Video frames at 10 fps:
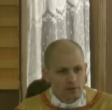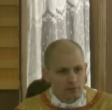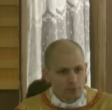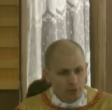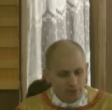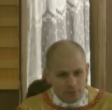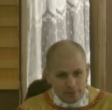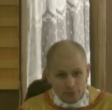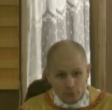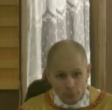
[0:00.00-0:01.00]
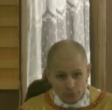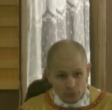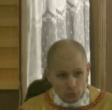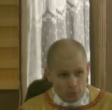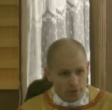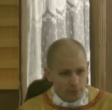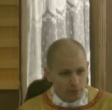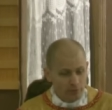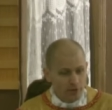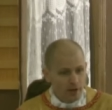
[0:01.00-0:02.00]
We pray that we may do it with joy and
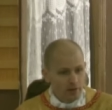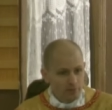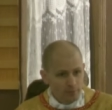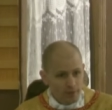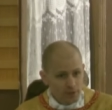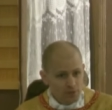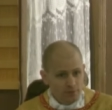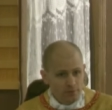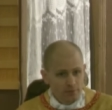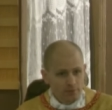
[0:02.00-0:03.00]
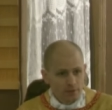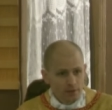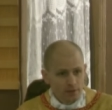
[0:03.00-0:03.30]
with love and patience,